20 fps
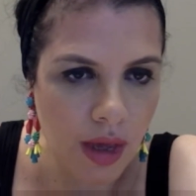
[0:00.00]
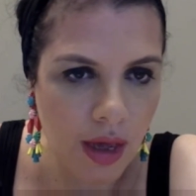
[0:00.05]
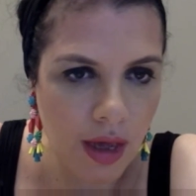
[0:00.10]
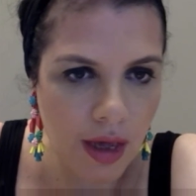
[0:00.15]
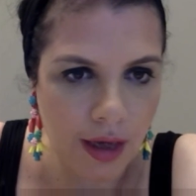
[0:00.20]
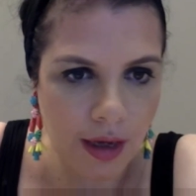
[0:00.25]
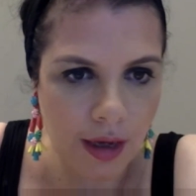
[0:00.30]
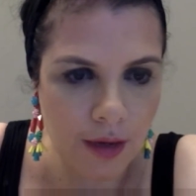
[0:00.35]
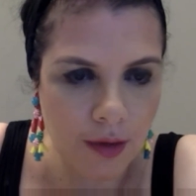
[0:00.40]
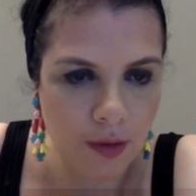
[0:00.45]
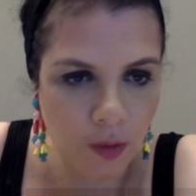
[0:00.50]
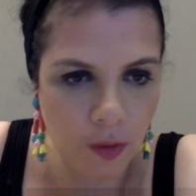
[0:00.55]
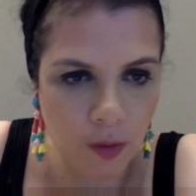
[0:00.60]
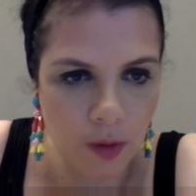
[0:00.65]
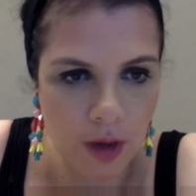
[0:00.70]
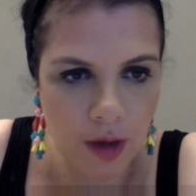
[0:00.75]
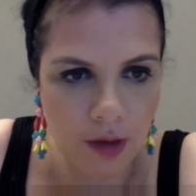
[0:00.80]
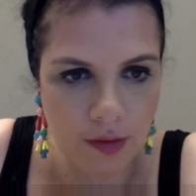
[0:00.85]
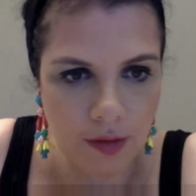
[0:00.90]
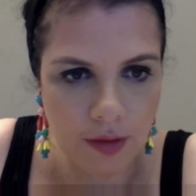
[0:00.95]
Hi guys, so
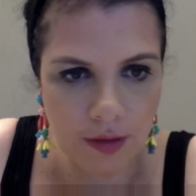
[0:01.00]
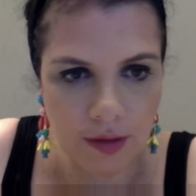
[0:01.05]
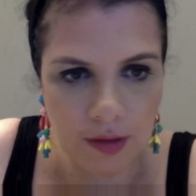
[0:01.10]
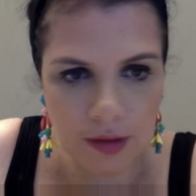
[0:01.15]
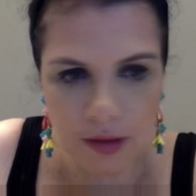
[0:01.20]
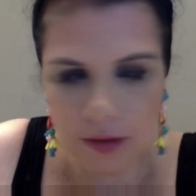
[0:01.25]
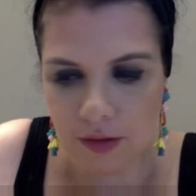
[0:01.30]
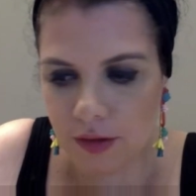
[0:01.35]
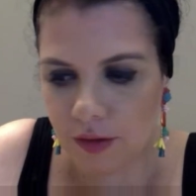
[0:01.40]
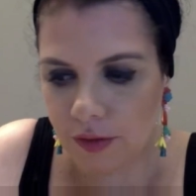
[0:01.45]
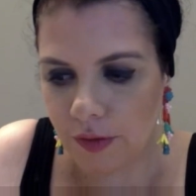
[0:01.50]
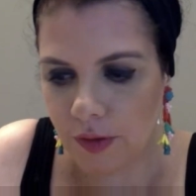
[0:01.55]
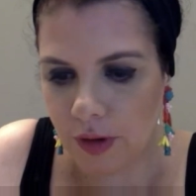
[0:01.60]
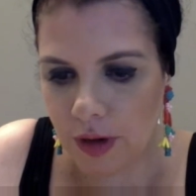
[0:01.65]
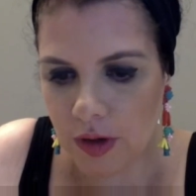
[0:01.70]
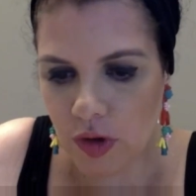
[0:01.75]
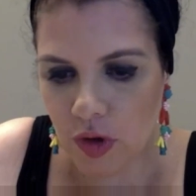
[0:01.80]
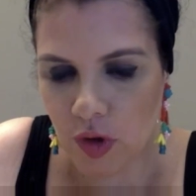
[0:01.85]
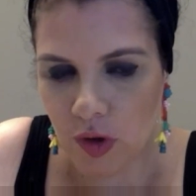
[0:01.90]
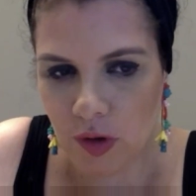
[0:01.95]
I have this list of
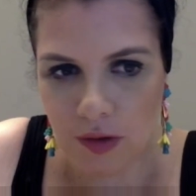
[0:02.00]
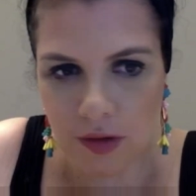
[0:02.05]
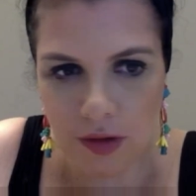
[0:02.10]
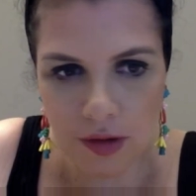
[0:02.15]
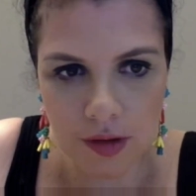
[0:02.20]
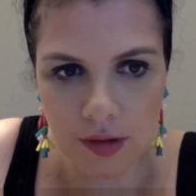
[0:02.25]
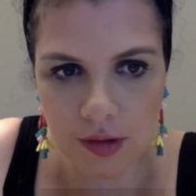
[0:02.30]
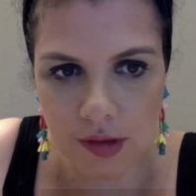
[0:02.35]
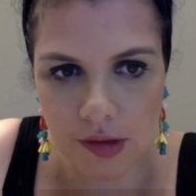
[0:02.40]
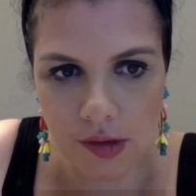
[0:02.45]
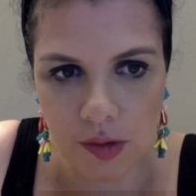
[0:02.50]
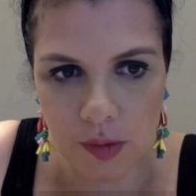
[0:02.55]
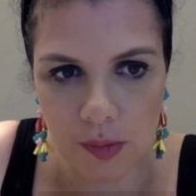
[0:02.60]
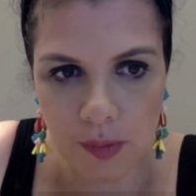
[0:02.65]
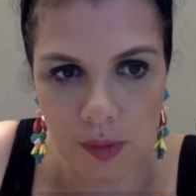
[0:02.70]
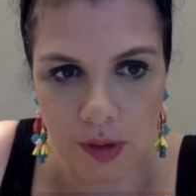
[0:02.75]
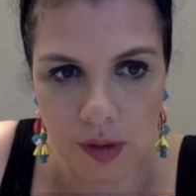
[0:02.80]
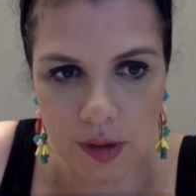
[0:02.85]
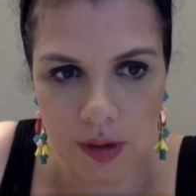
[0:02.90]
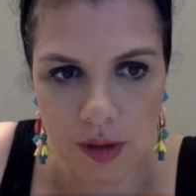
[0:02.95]
questions, a little
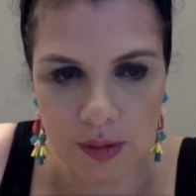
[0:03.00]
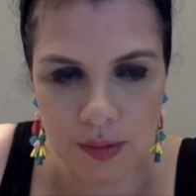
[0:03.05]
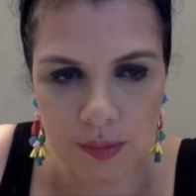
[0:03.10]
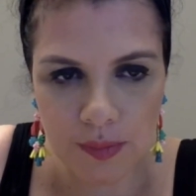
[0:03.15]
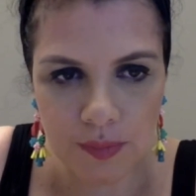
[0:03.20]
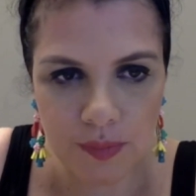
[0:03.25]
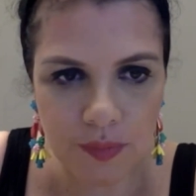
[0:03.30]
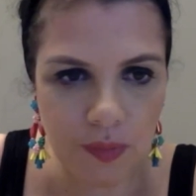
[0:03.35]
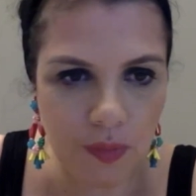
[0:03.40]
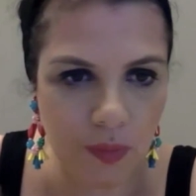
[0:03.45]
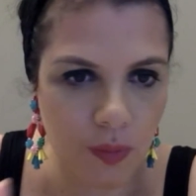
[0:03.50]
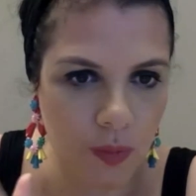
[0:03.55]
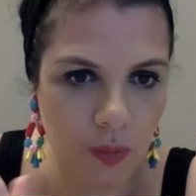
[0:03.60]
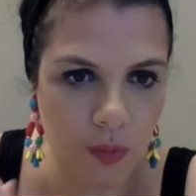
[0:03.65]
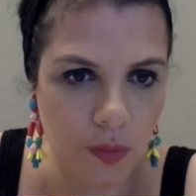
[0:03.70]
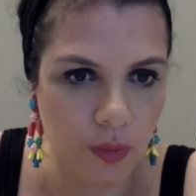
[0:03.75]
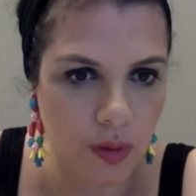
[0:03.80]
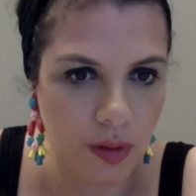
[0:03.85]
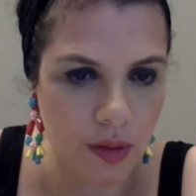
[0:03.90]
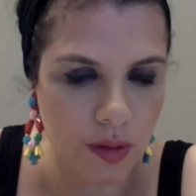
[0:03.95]
notebook
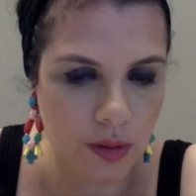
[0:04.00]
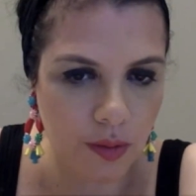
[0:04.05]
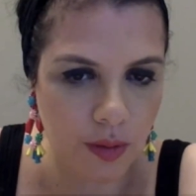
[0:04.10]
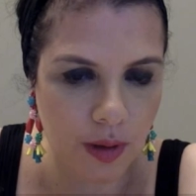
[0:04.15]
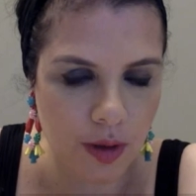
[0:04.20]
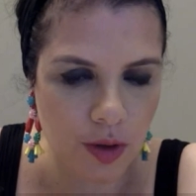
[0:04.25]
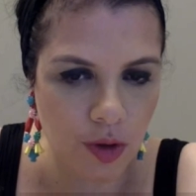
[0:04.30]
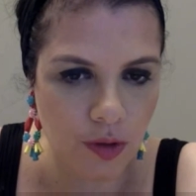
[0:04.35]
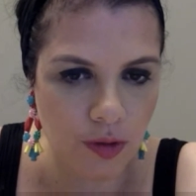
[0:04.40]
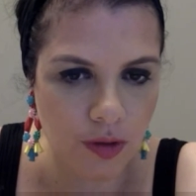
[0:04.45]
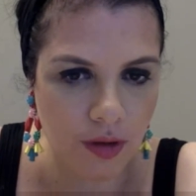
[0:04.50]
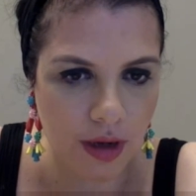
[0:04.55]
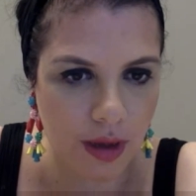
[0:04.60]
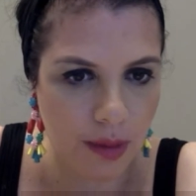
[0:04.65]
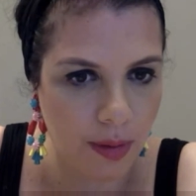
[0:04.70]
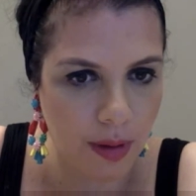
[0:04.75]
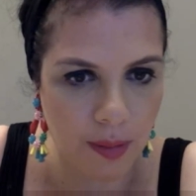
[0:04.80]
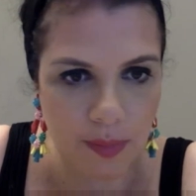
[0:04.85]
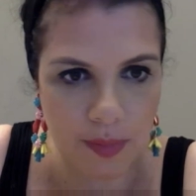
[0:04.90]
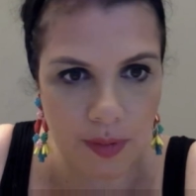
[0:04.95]
with questions that
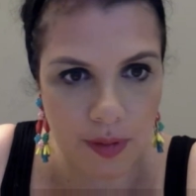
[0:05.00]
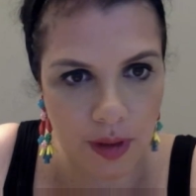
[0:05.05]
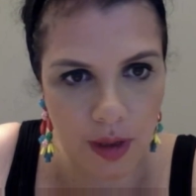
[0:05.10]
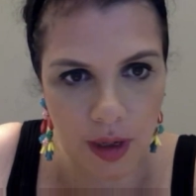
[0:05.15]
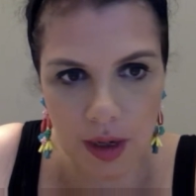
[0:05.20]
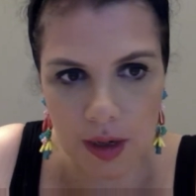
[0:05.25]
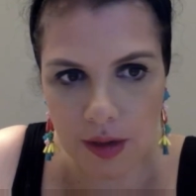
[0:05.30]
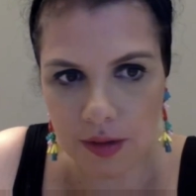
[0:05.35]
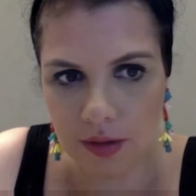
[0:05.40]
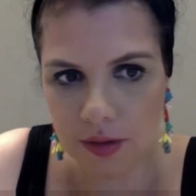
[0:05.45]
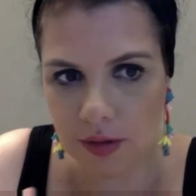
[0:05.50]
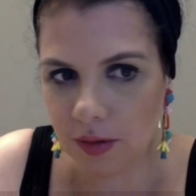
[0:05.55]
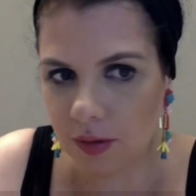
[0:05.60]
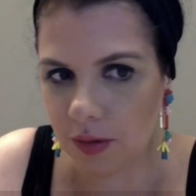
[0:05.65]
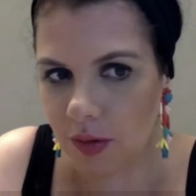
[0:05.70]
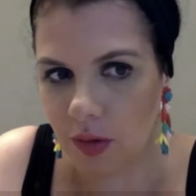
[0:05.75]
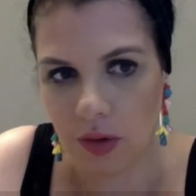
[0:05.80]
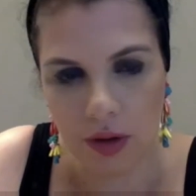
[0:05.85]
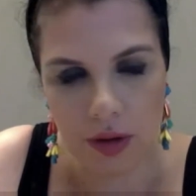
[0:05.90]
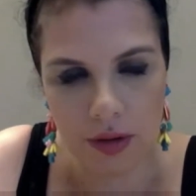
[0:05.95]
come up and
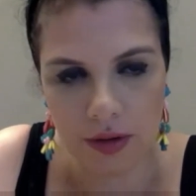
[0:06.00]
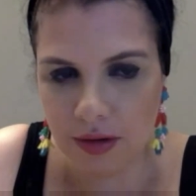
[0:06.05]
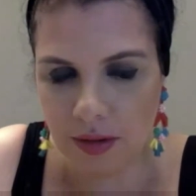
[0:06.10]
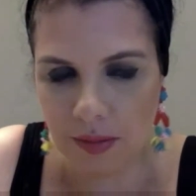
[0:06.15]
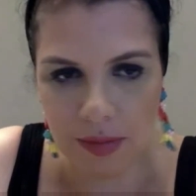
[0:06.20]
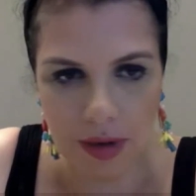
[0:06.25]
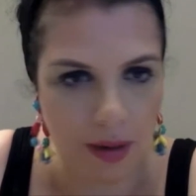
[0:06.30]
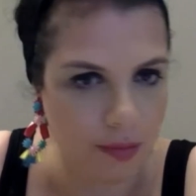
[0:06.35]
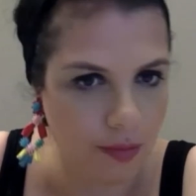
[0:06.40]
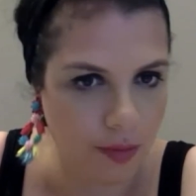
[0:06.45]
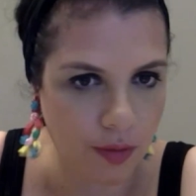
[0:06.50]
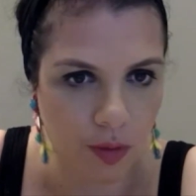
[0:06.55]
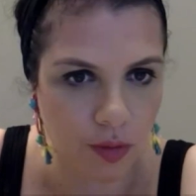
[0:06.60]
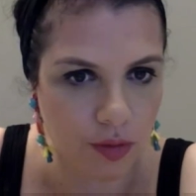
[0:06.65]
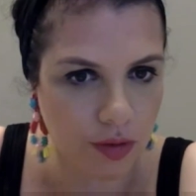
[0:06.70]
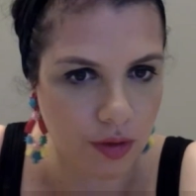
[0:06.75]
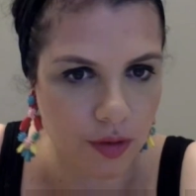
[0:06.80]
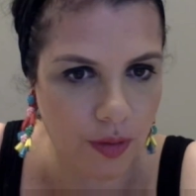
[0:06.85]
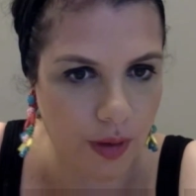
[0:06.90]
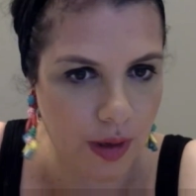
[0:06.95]
sometimes
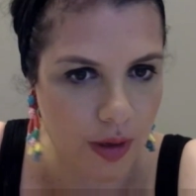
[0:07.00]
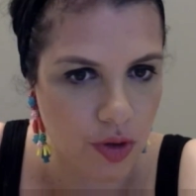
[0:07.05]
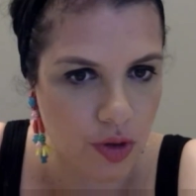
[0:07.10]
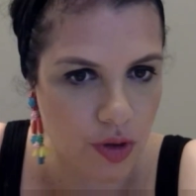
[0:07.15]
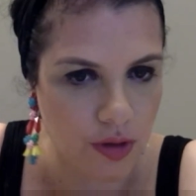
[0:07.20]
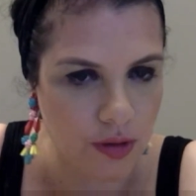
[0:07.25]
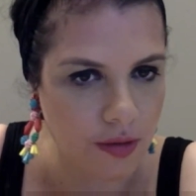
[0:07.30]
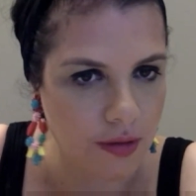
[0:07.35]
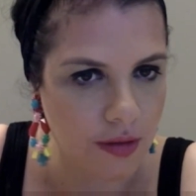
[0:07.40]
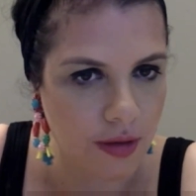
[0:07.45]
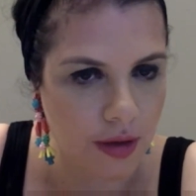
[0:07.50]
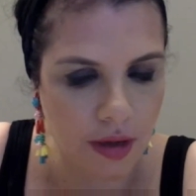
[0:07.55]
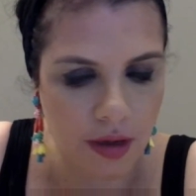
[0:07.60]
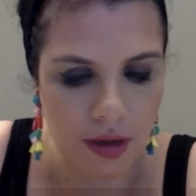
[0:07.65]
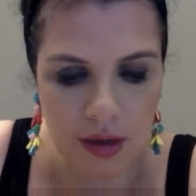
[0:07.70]
older questions.